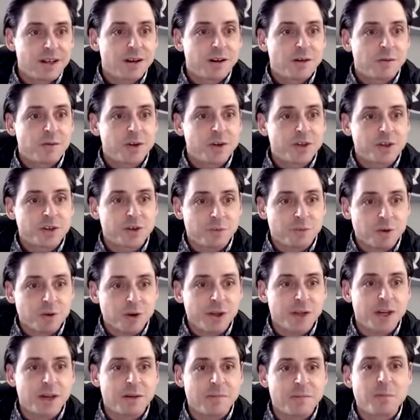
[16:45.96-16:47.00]
which is a
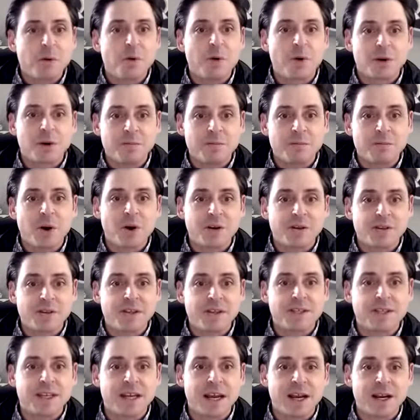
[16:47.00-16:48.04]
really important part of
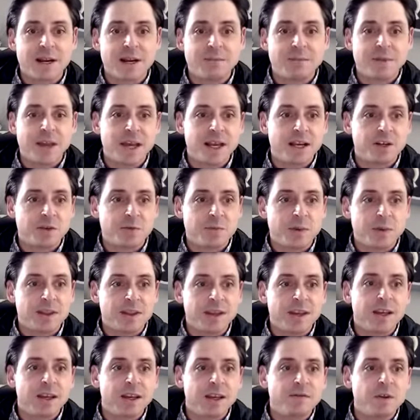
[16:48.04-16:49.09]
this data management that
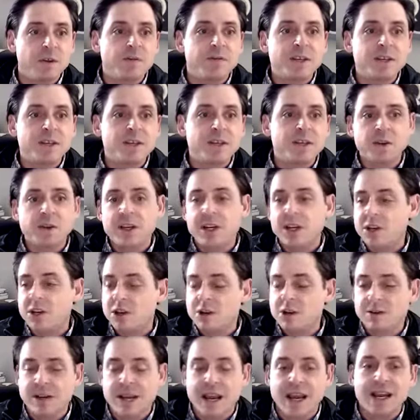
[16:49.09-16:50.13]
can give you visibility to
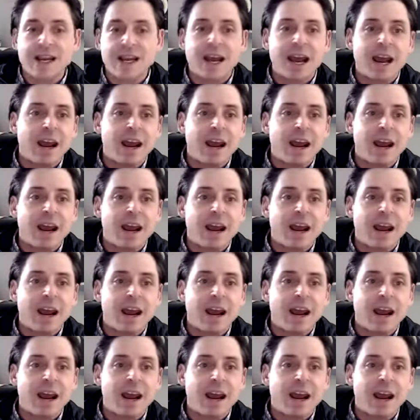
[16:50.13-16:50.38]
your data